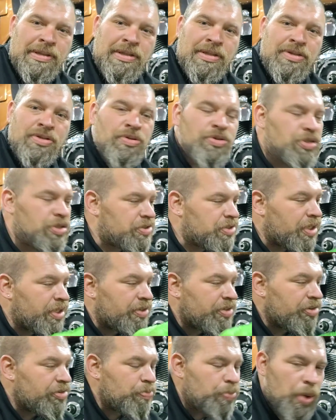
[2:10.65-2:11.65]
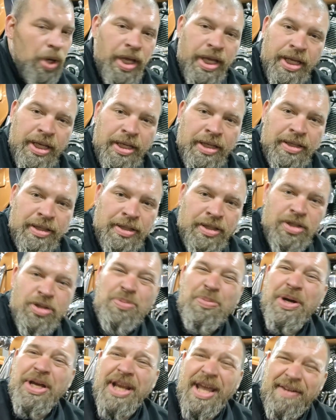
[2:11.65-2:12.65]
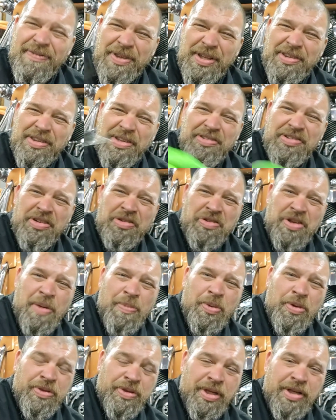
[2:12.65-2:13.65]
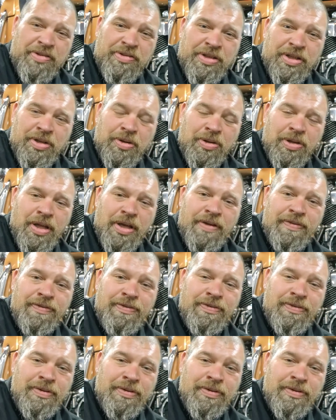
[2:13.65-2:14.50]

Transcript: So just like this bike, you might have to disassemble things in your life.